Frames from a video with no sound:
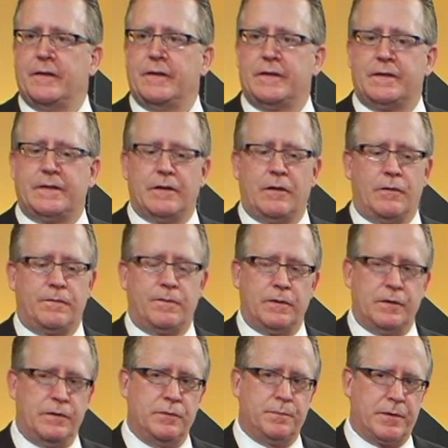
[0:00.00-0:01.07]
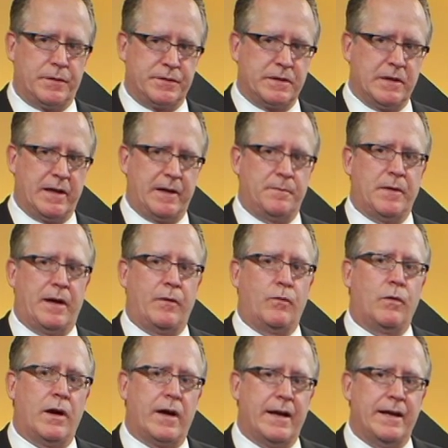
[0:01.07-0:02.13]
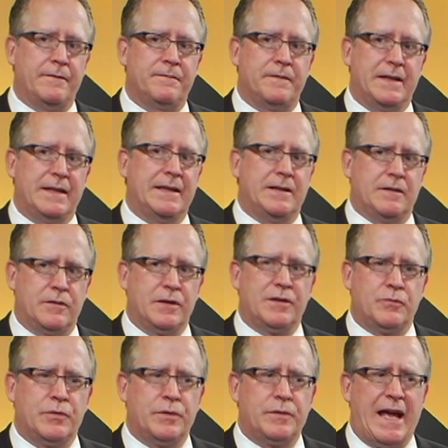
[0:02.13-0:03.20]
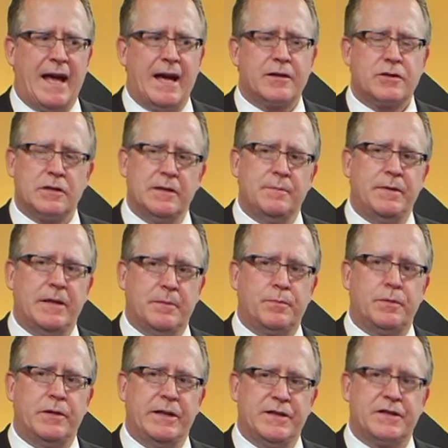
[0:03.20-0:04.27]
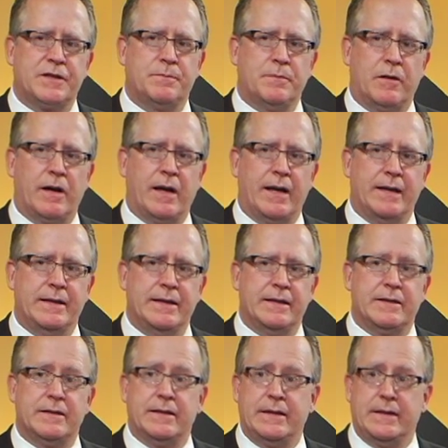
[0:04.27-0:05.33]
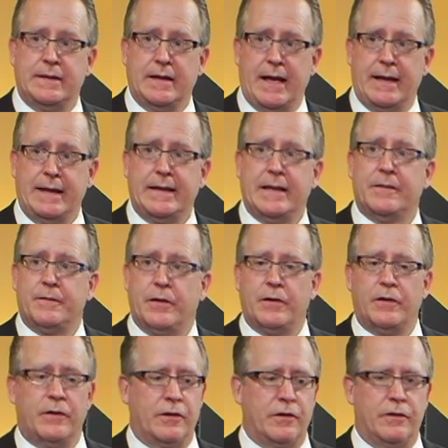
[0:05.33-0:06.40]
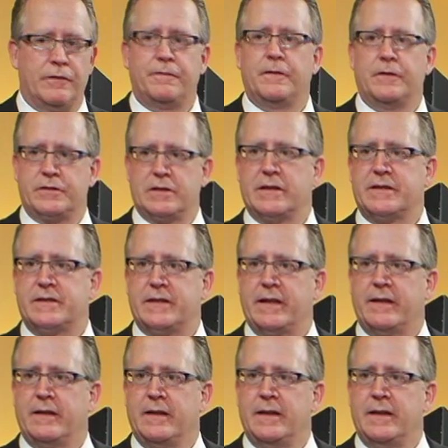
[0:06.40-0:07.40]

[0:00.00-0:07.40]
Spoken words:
So for a new person like my wife, it would actually be a pretty smart idea to give her her first listing.